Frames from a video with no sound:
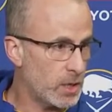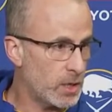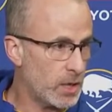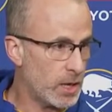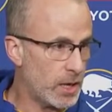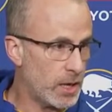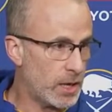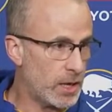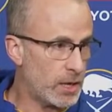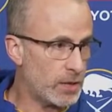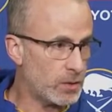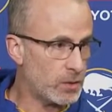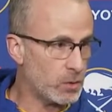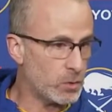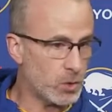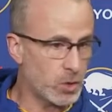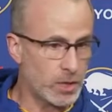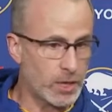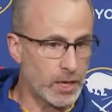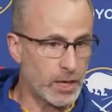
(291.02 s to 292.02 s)
and you
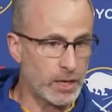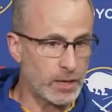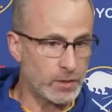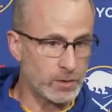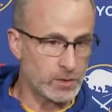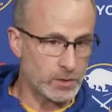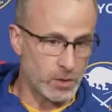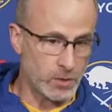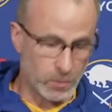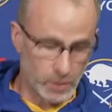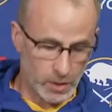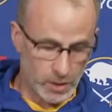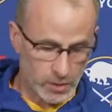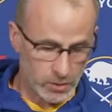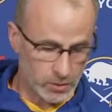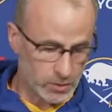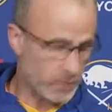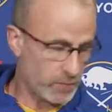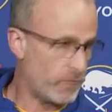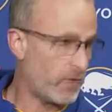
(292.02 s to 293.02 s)
look at it and you say, okay,
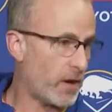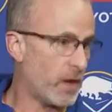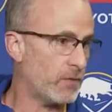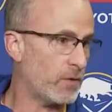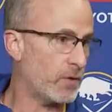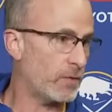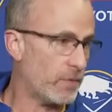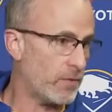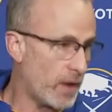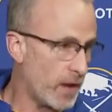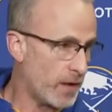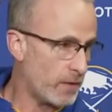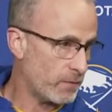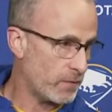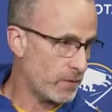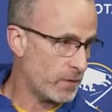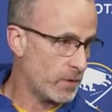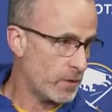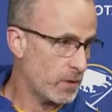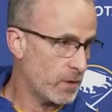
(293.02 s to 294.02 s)
here's the
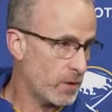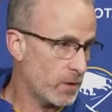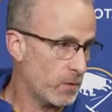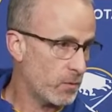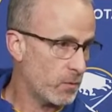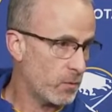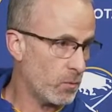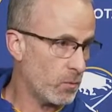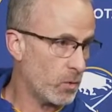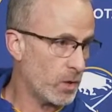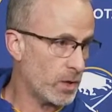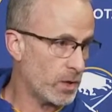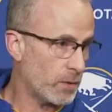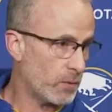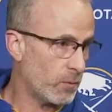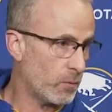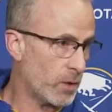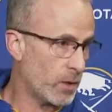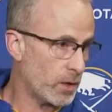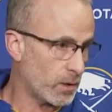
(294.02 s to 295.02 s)
5-on-5. what
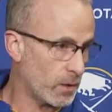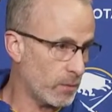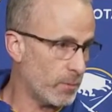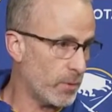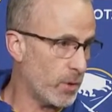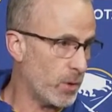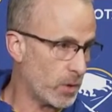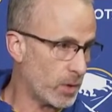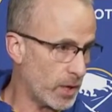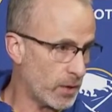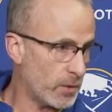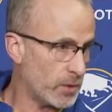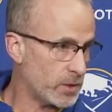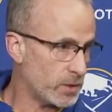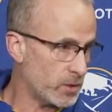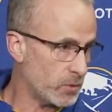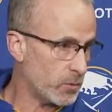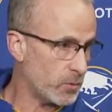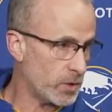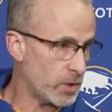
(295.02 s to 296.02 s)
are the bulk
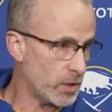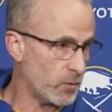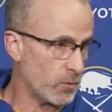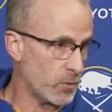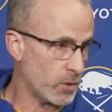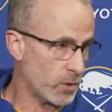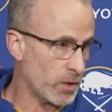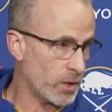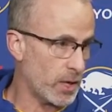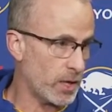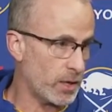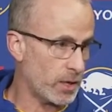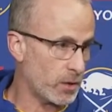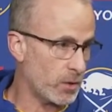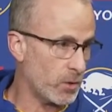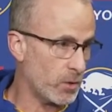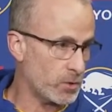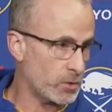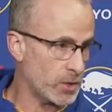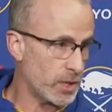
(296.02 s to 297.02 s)
areas that we can work on to
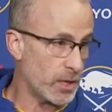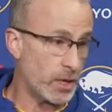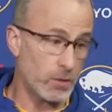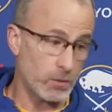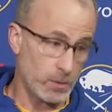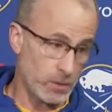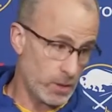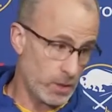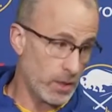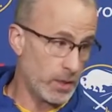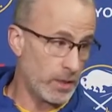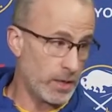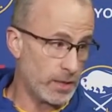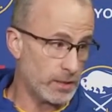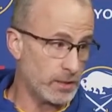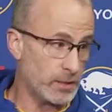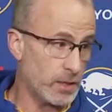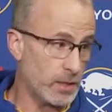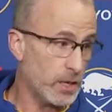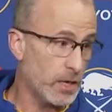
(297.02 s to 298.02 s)
close that out, and
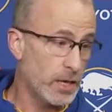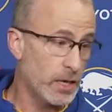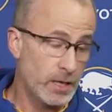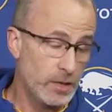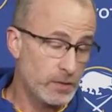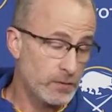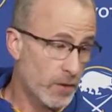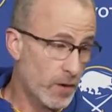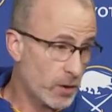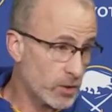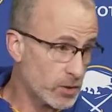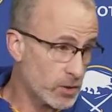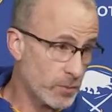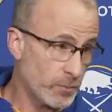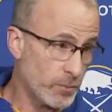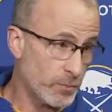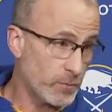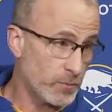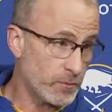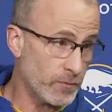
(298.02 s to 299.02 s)
that's it. As far
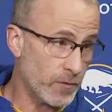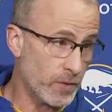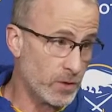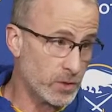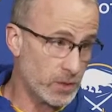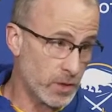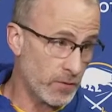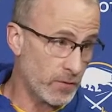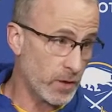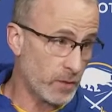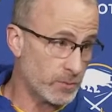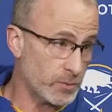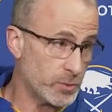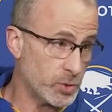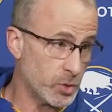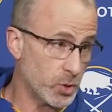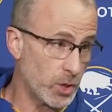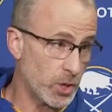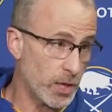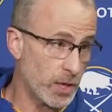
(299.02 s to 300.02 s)
as giving up some
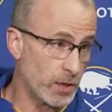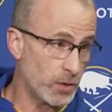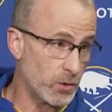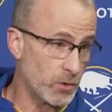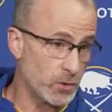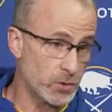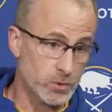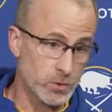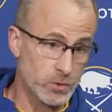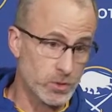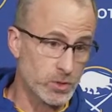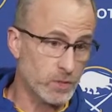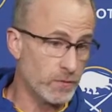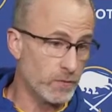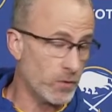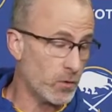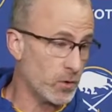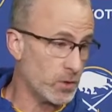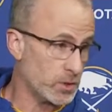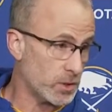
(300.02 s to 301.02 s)
shorthanded goals, those are
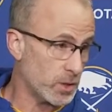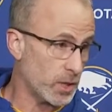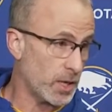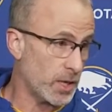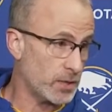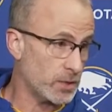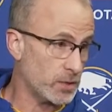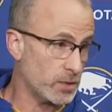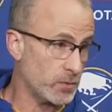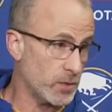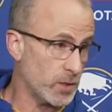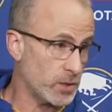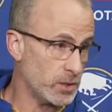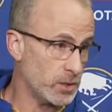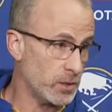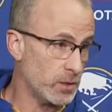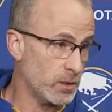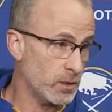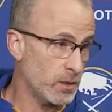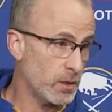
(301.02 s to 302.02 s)
focus and
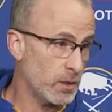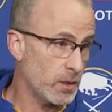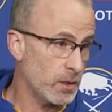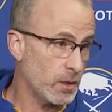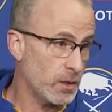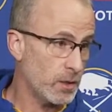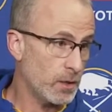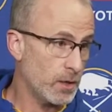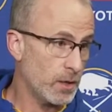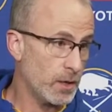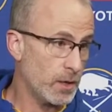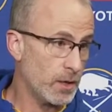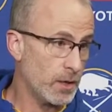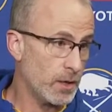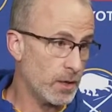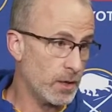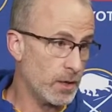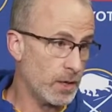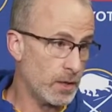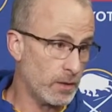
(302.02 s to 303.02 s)
concentration,
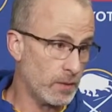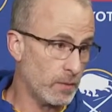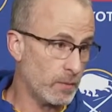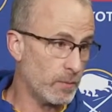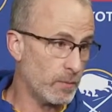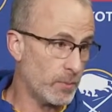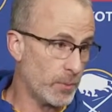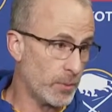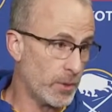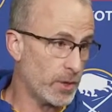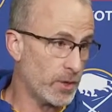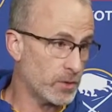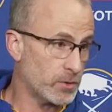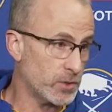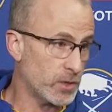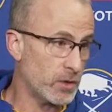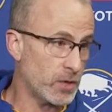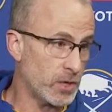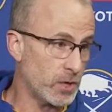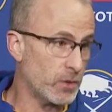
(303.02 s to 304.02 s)
and players
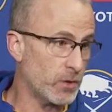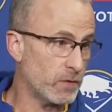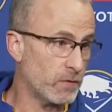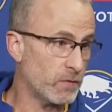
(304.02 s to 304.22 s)
are hearing